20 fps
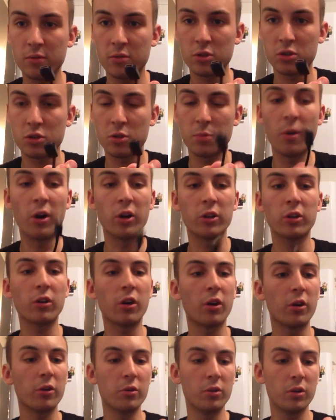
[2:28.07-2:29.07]
Just your
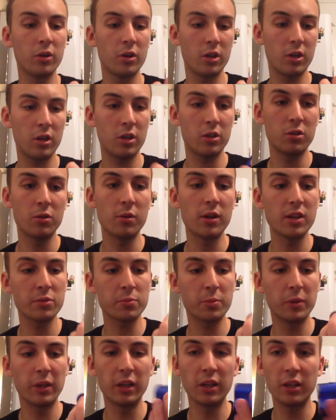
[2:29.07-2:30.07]
micro
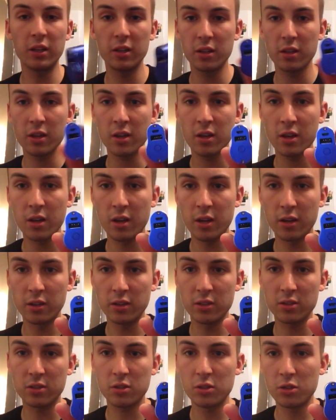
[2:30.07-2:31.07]
USB, and
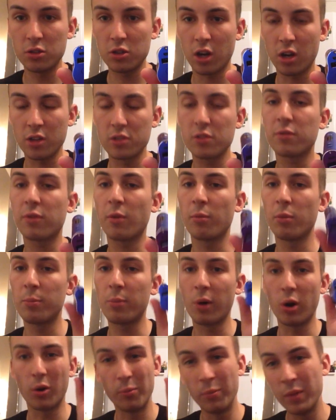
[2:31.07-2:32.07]
you charge it from the
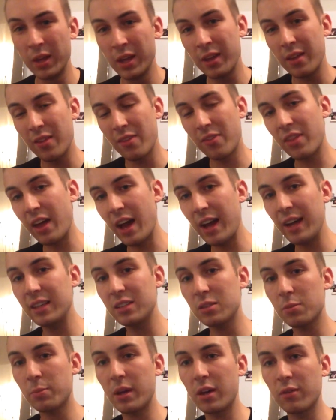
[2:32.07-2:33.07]
bottom. That
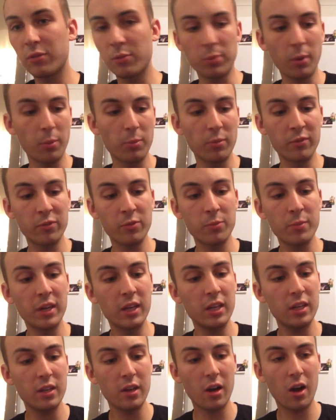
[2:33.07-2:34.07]
is a bit of a problem for
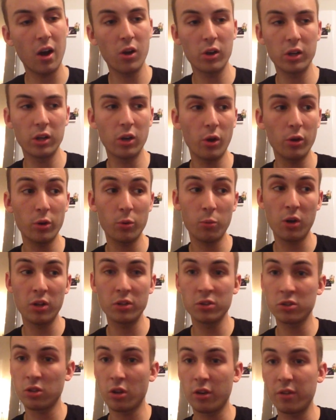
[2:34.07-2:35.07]
me. I like the
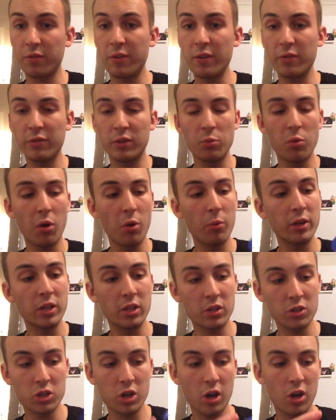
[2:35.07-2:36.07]
ones like the 50W where you
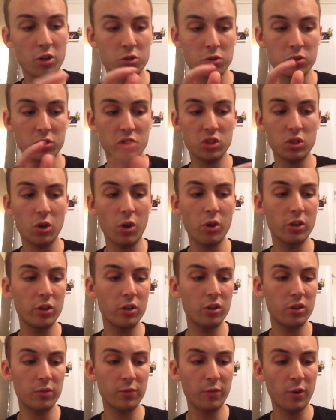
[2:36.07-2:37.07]
can charge on the side
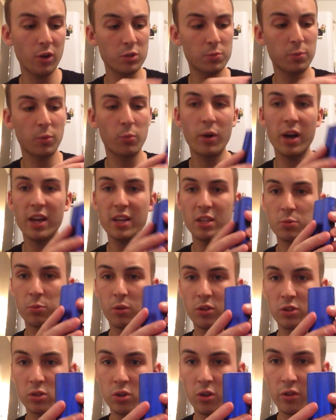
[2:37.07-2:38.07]
of the device, but where this
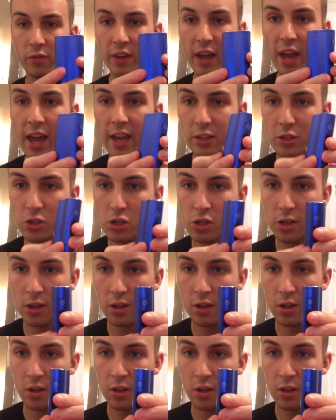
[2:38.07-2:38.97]
one's kind of edged